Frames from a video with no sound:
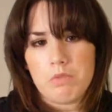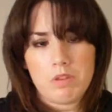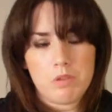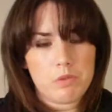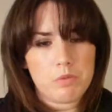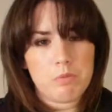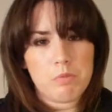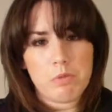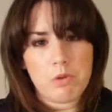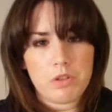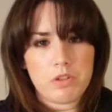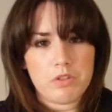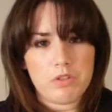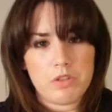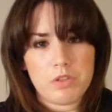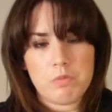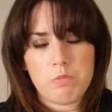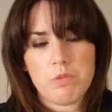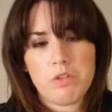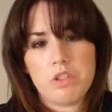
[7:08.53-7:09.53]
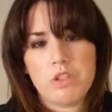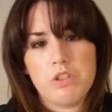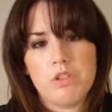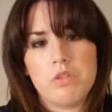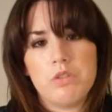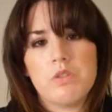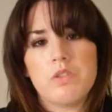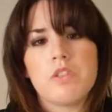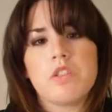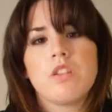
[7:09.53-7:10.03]
Those portraits were
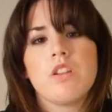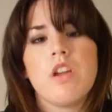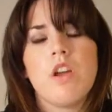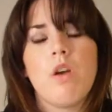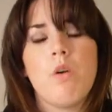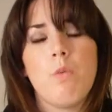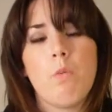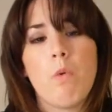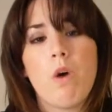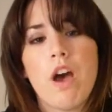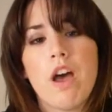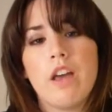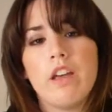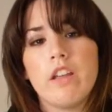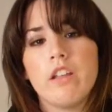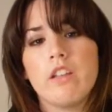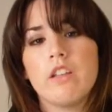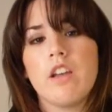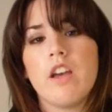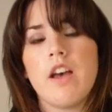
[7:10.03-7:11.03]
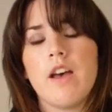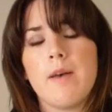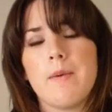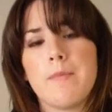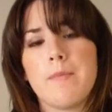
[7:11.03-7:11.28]
used while